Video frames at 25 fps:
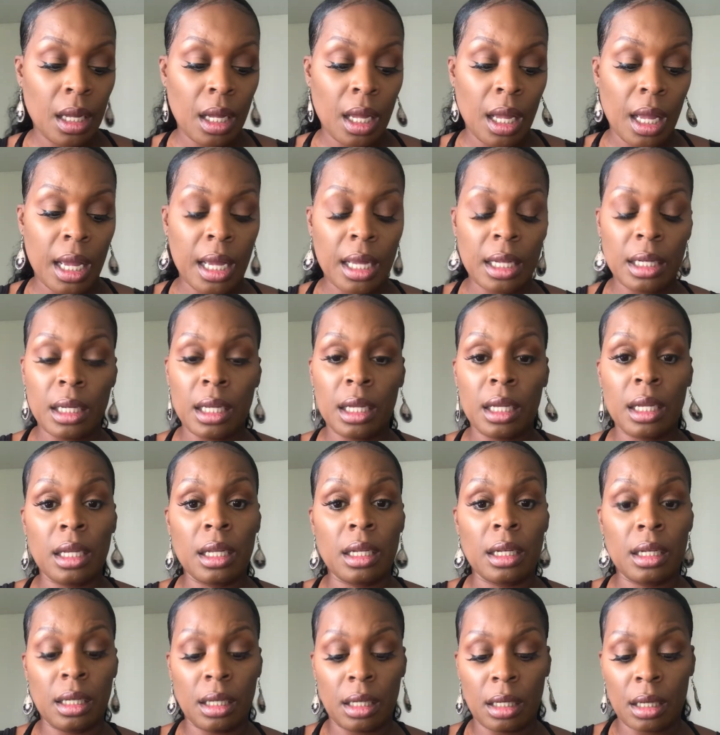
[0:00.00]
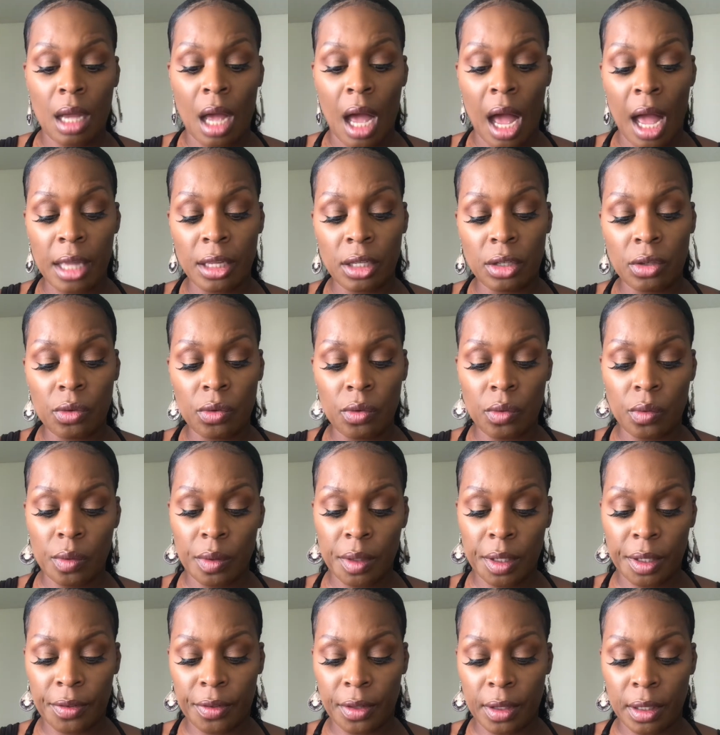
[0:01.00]
And then I
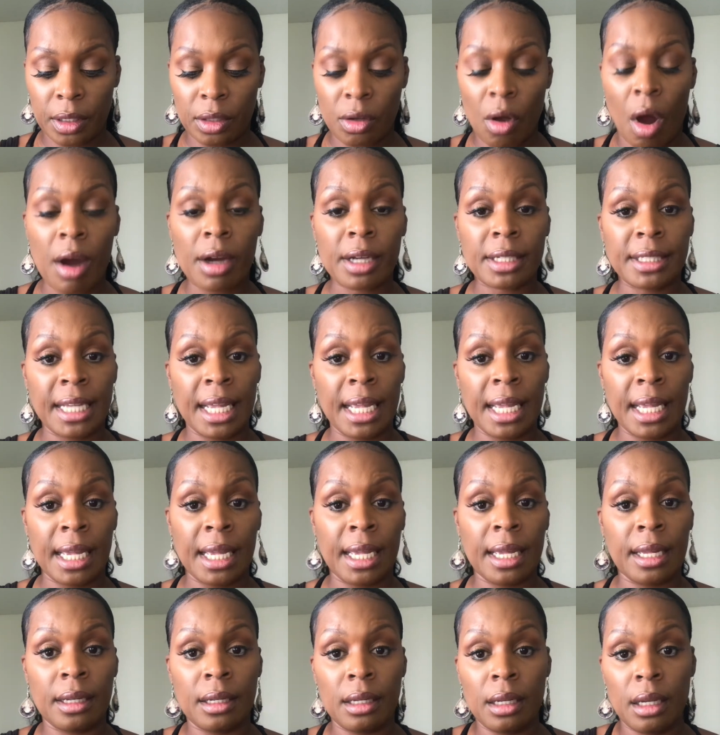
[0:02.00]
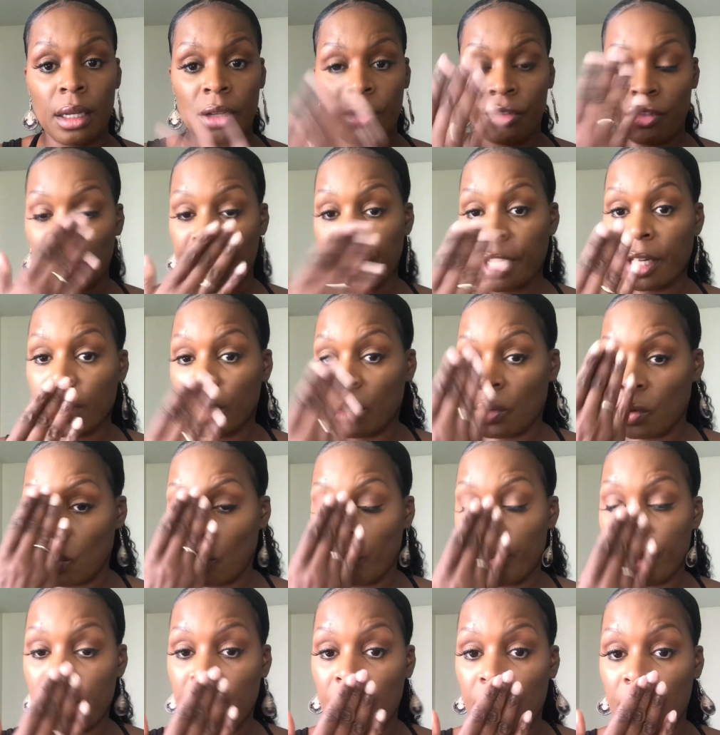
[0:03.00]
use the dark tan just a little
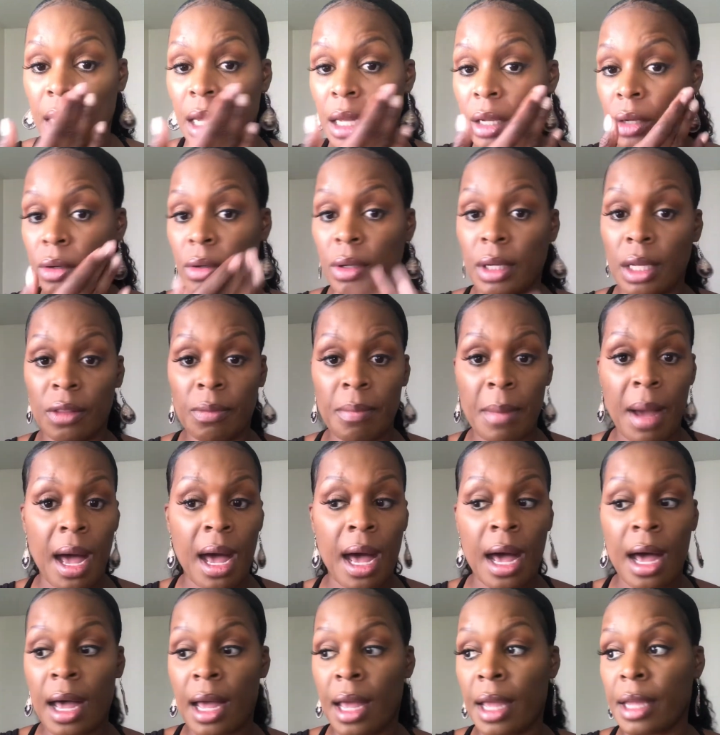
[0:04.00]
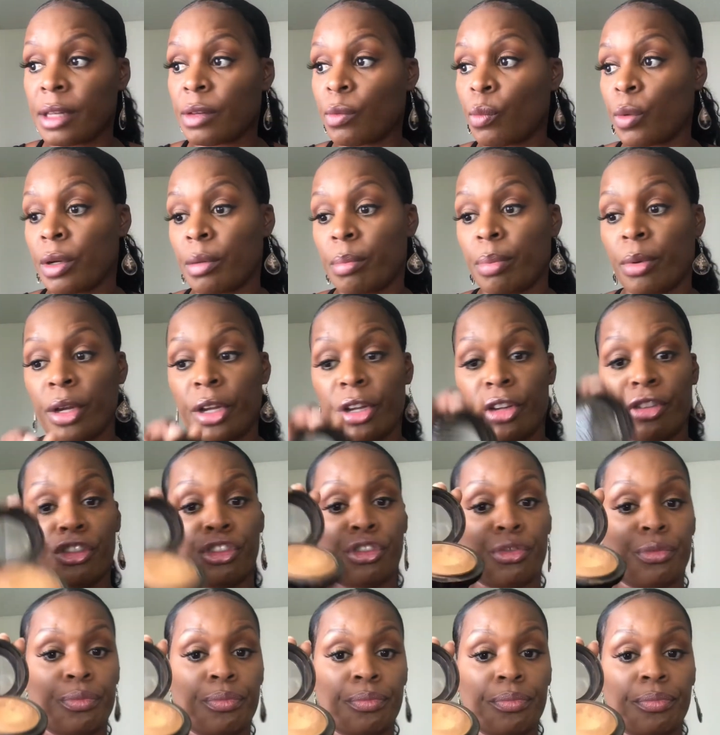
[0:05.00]
bit underneath my eyes with a
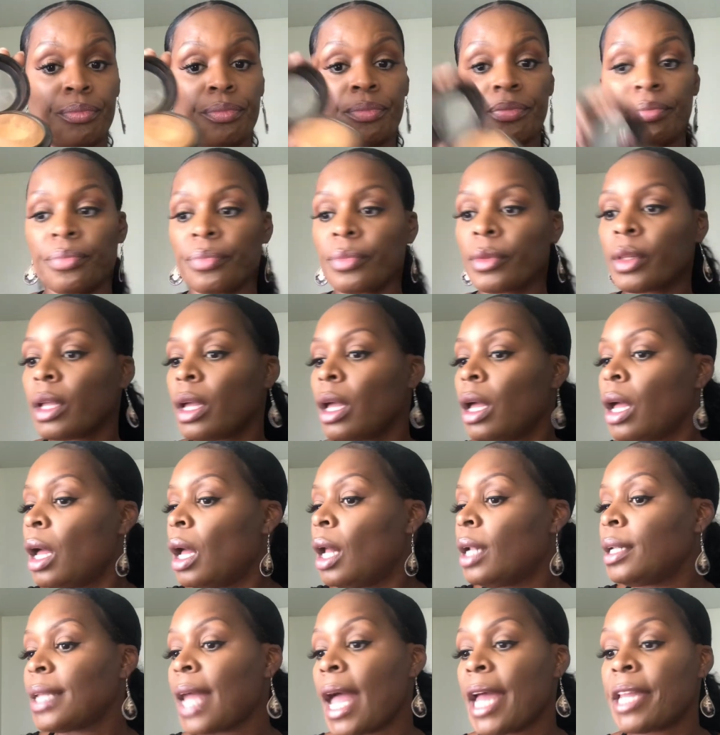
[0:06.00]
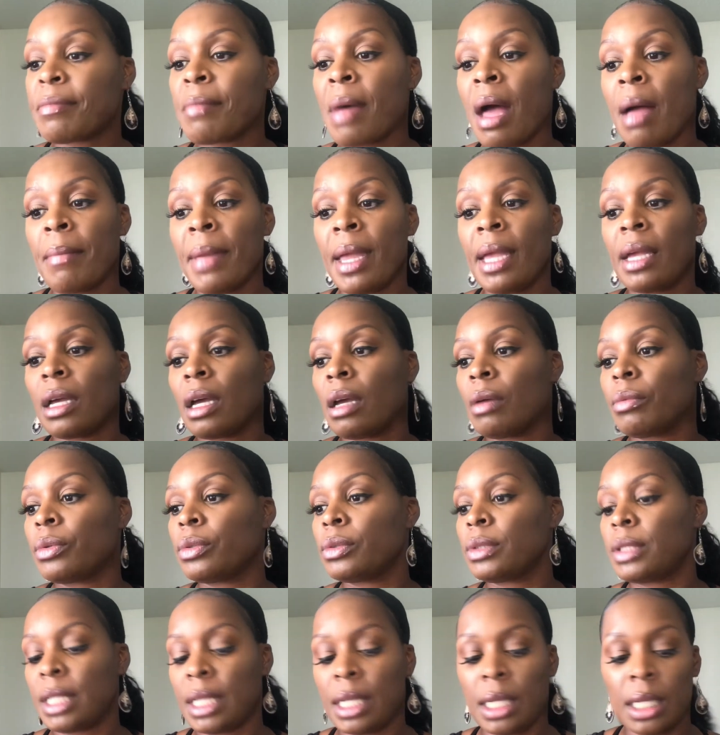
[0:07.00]
brush. That's my makeup
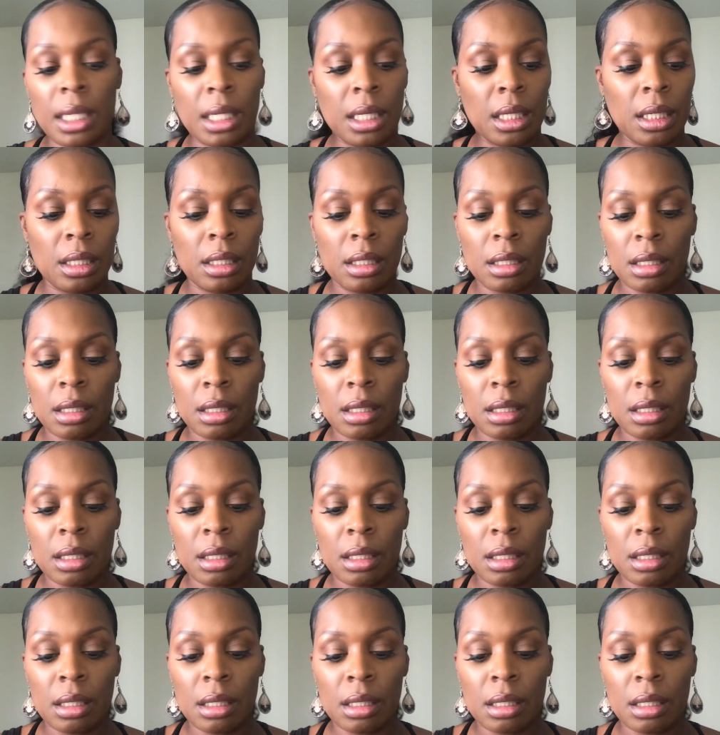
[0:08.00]
routine.